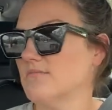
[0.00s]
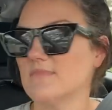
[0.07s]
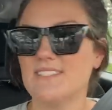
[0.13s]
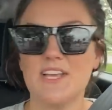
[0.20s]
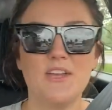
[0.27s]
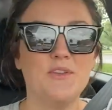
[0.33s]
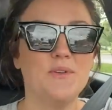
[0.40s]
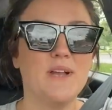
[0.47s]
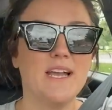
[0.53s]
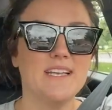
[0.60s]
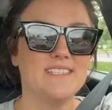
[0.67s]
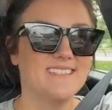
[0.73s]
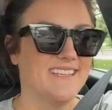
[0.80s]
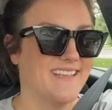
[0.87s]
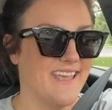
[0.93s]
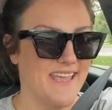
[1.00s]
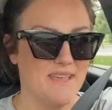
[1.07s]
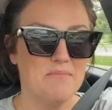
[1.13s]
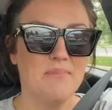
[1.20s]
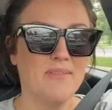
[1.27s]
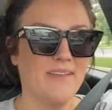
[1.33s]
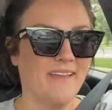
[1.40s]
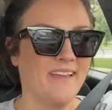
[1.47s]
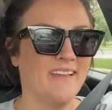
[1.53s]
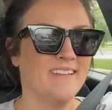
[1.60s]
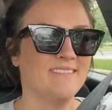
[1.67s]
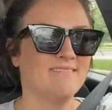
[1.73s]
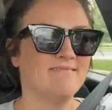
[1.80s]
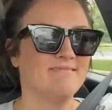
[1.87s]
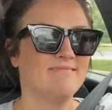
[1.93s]
tell you guys the game
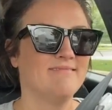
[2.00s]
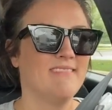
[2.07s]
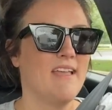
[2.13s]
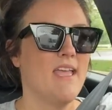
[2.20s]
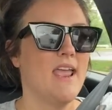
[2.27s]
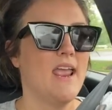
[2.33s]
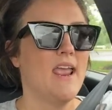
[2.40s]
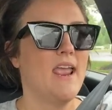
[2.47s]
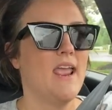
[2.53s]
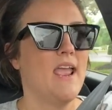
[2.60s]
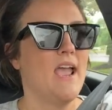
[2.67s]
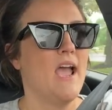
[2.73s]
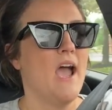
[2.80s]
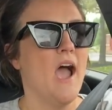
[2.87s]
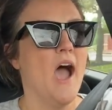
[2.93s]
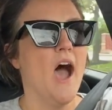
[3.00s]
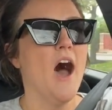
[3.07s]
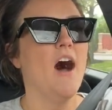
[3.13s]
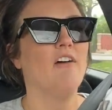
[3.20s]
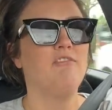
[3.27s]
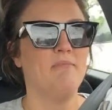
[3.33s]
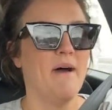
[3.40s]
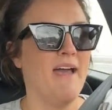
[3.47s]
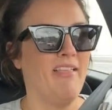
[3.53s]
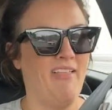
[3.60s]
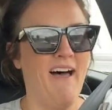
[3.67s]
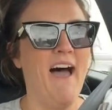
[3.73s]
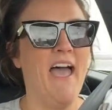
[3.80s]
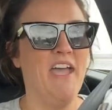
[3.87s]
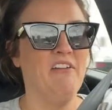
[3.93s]
plan of my
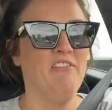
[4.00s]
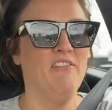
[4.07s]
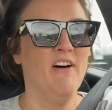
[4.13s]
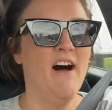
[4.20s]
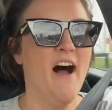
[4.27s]
life.